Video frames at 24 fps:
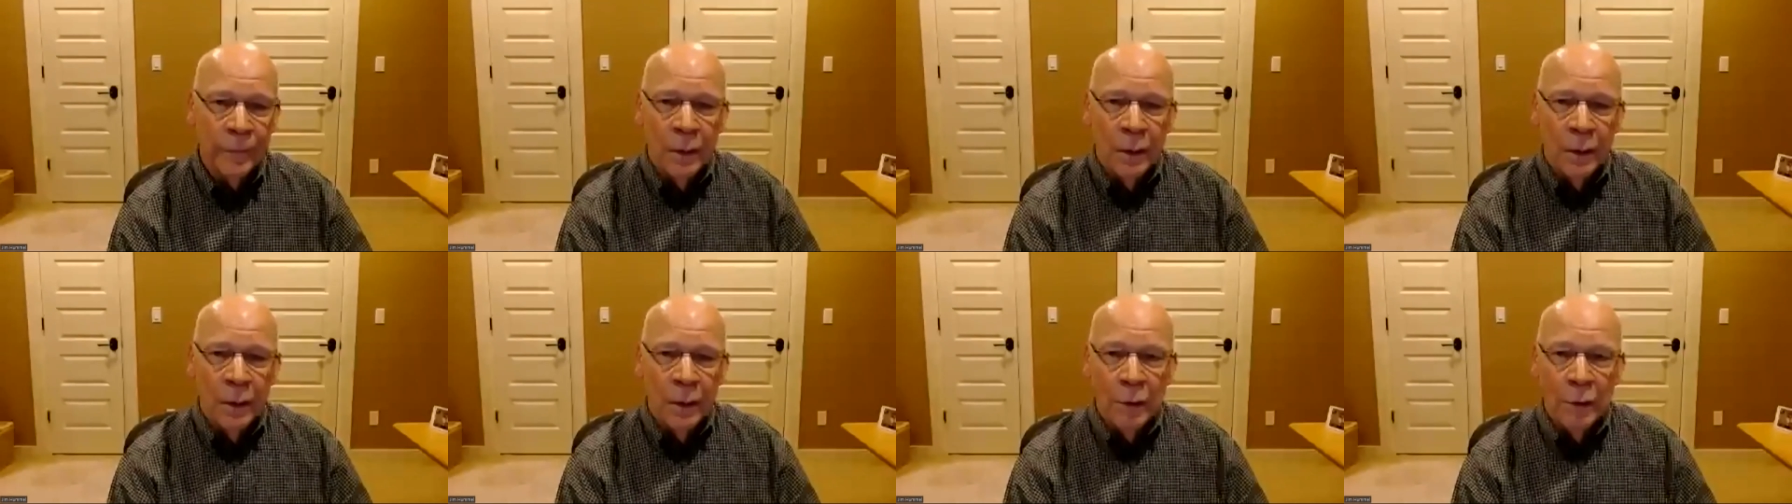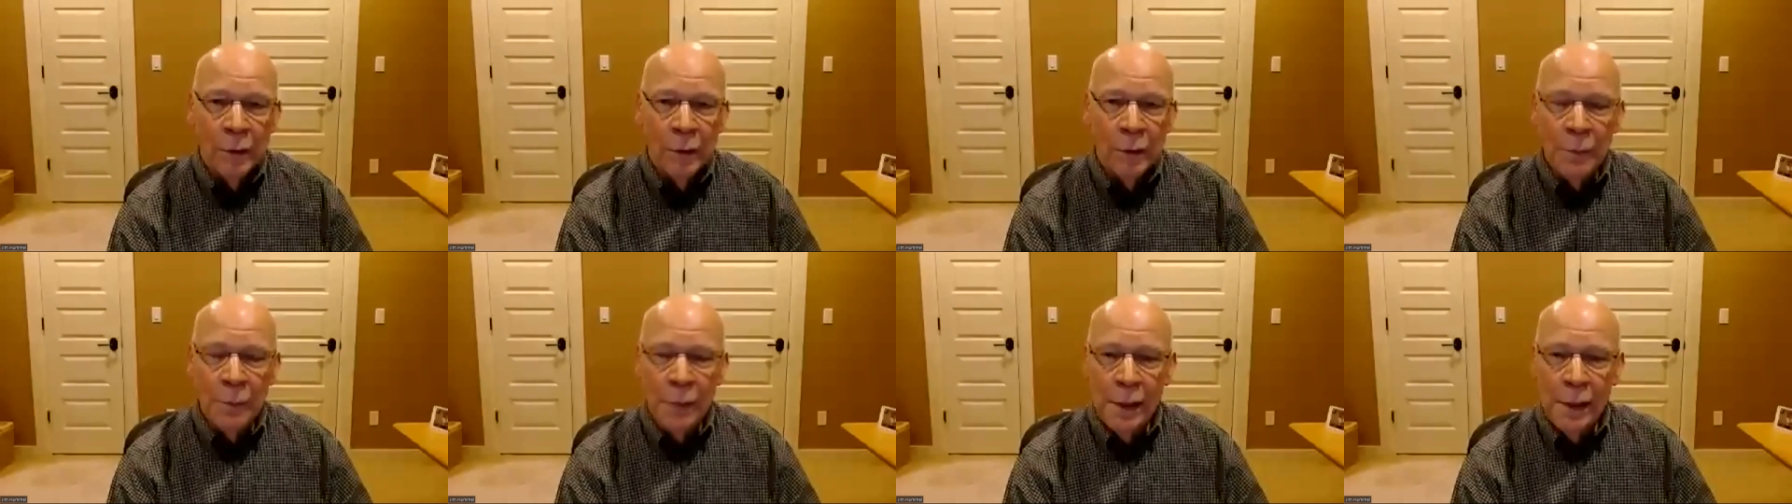which
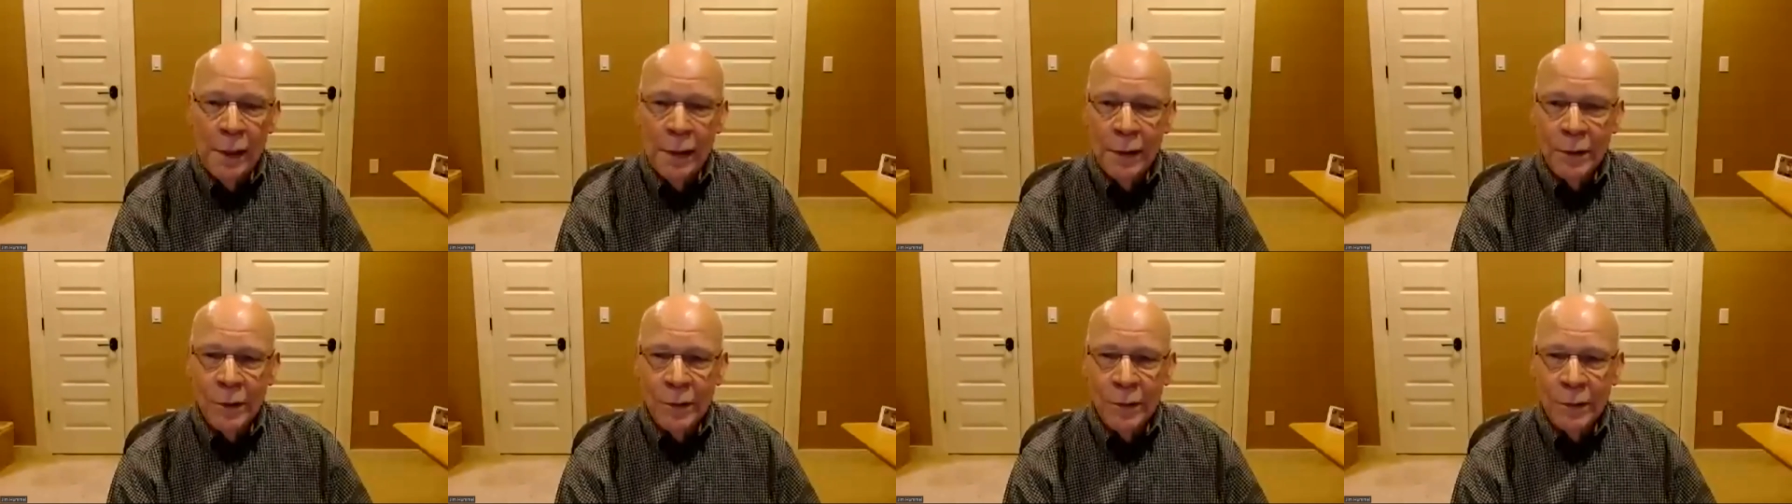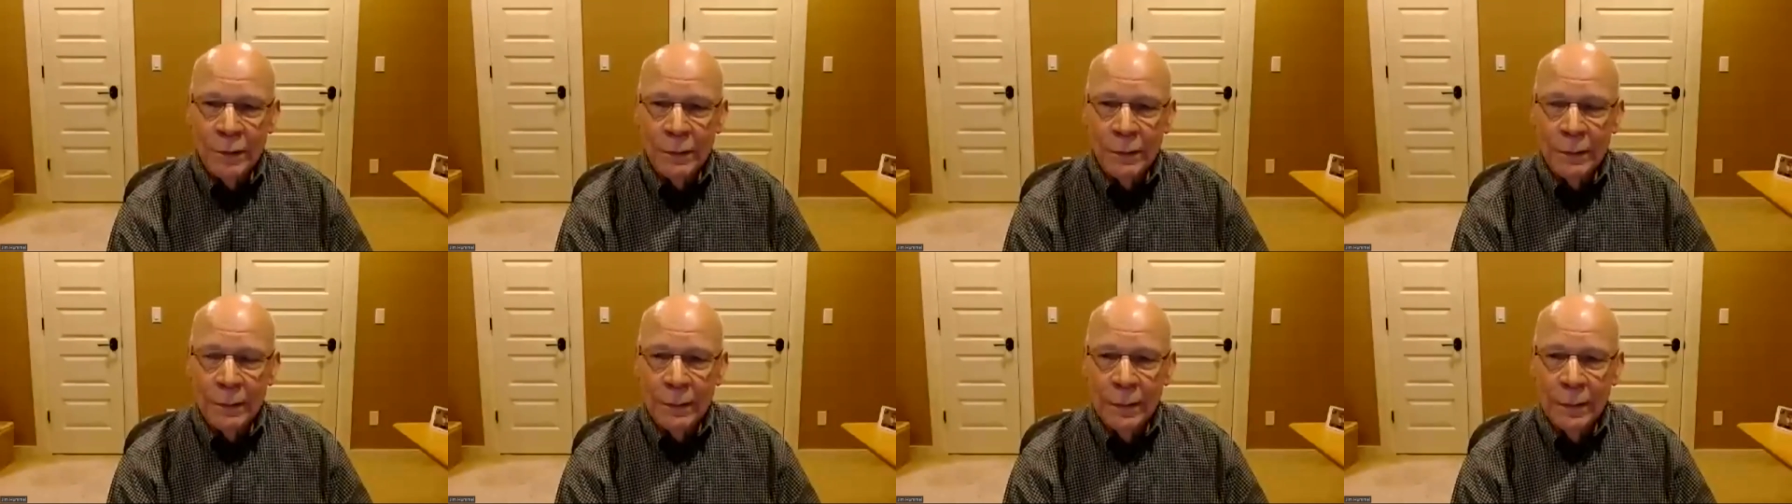means,
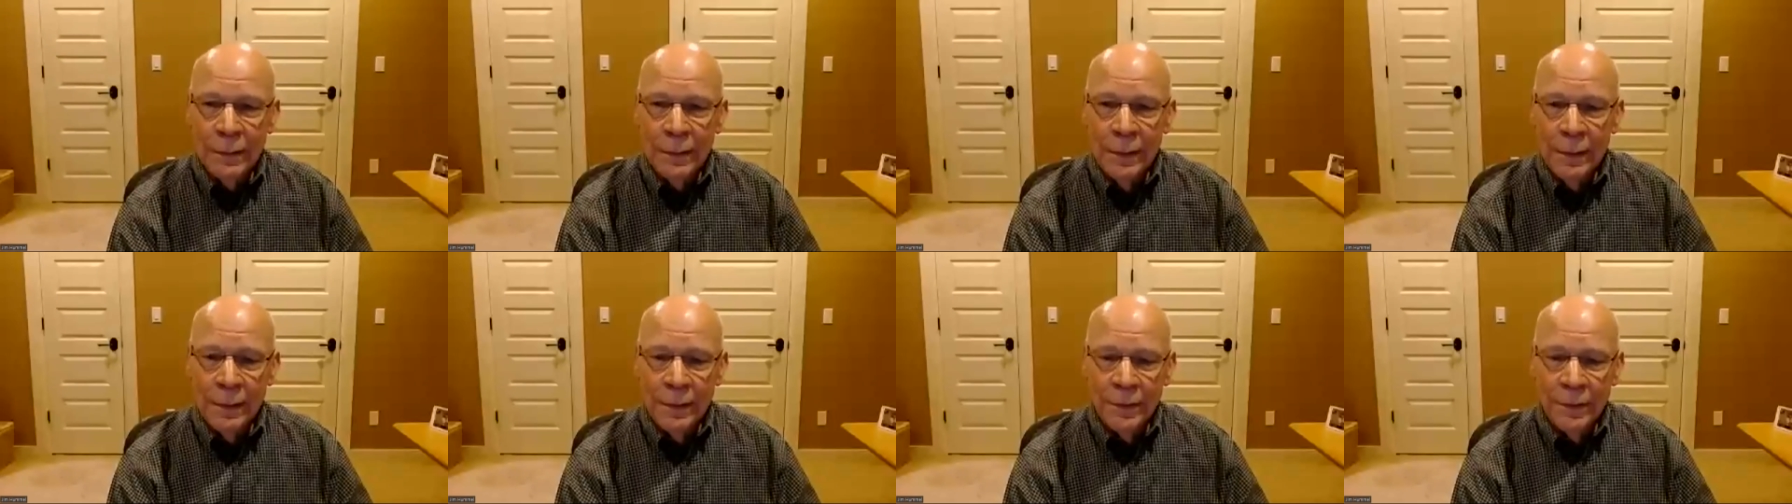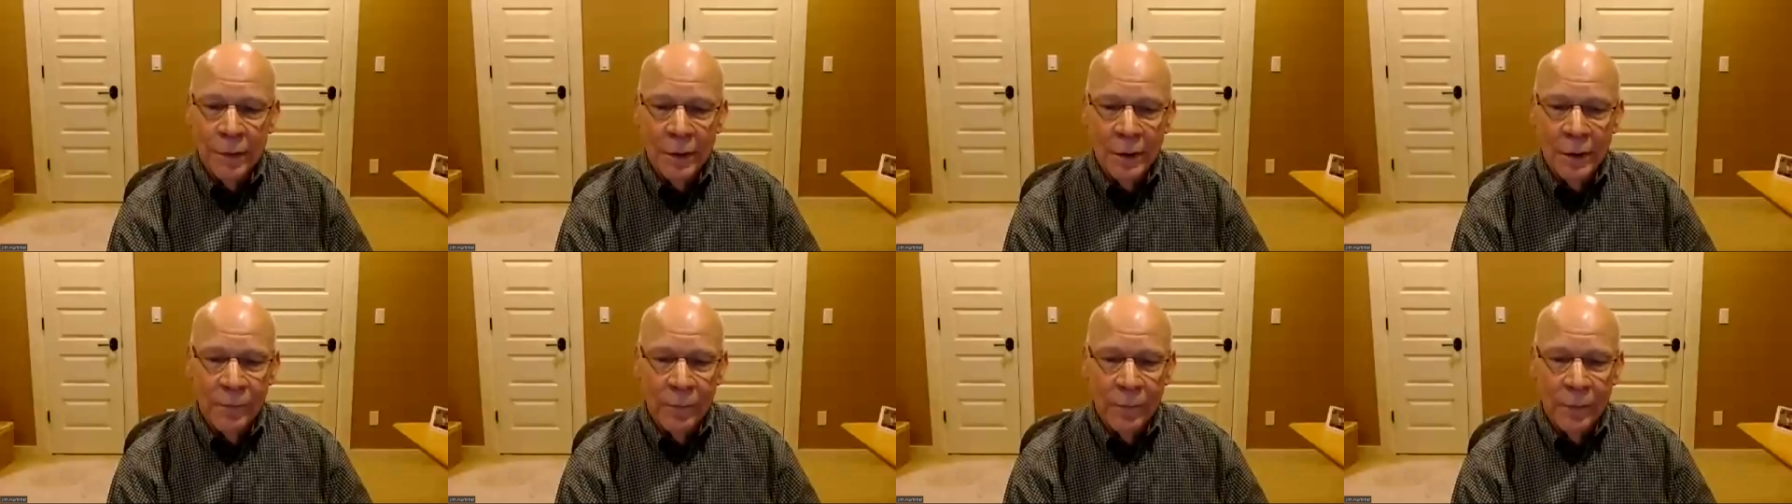
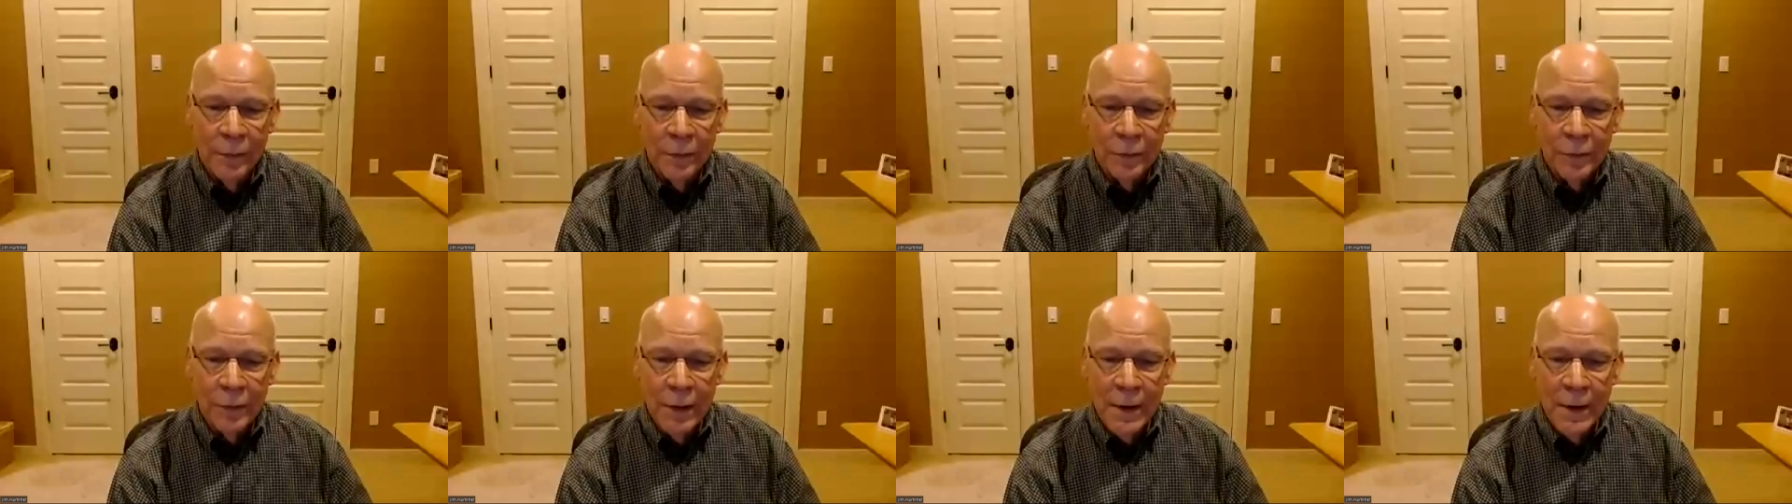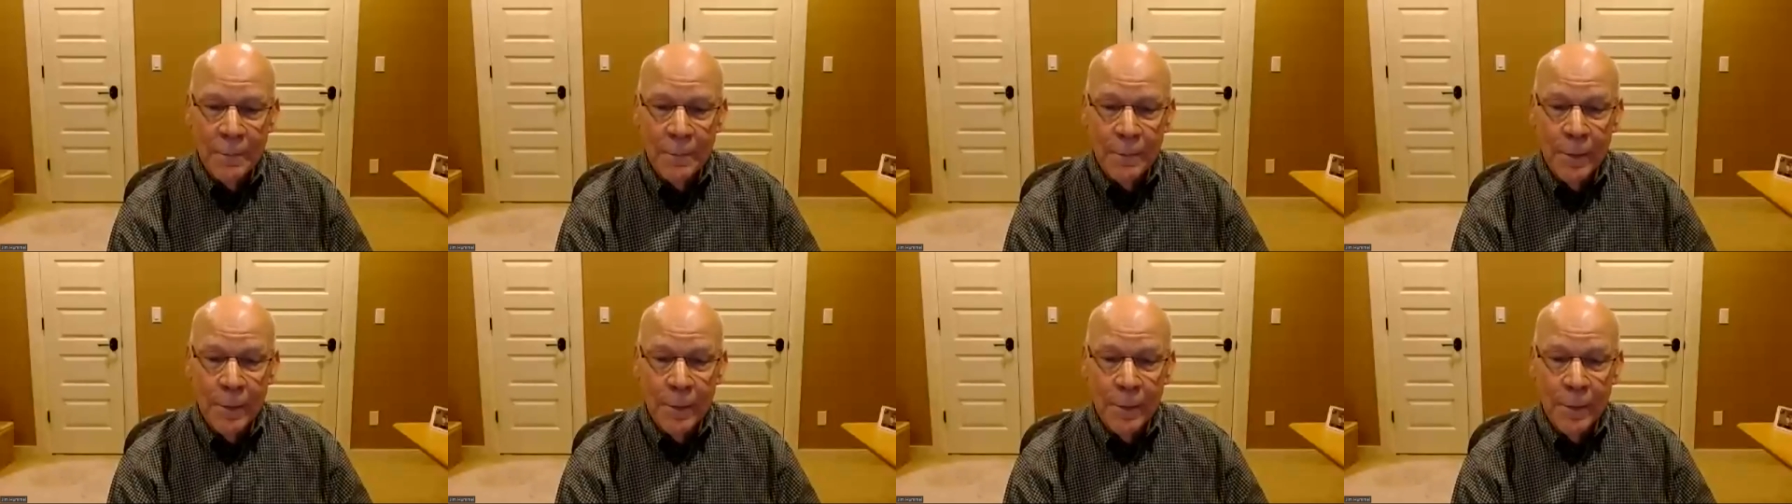say, for
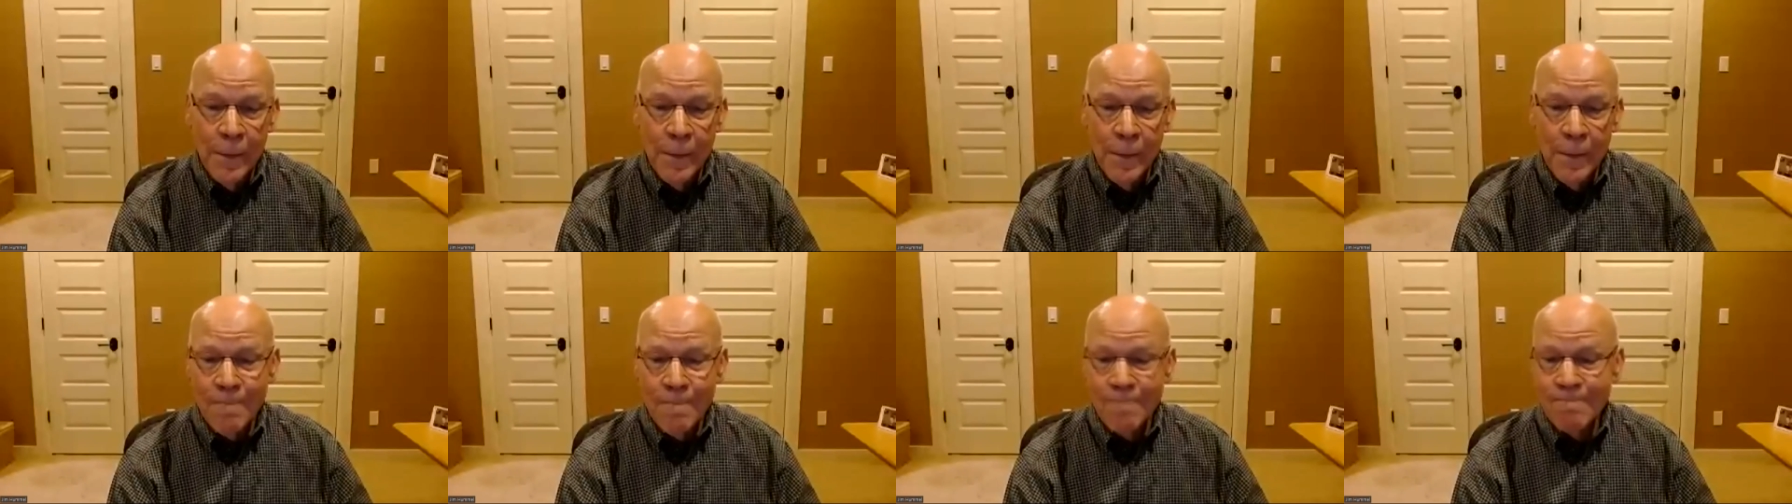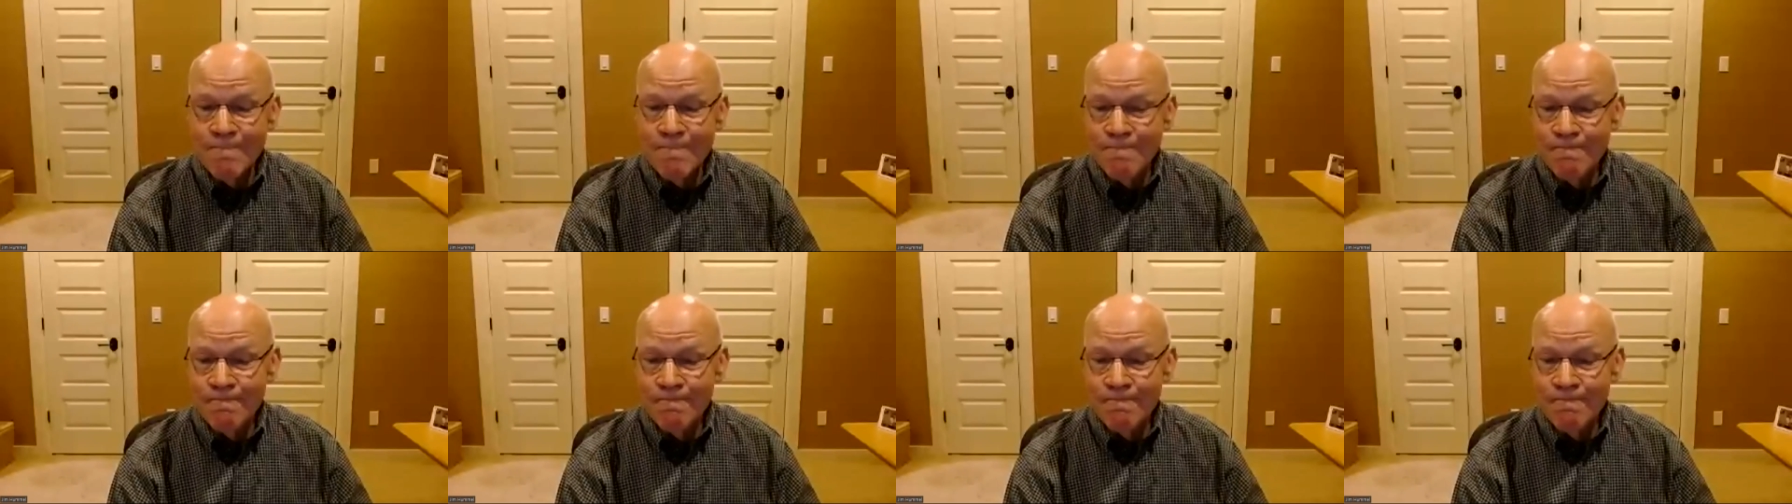example,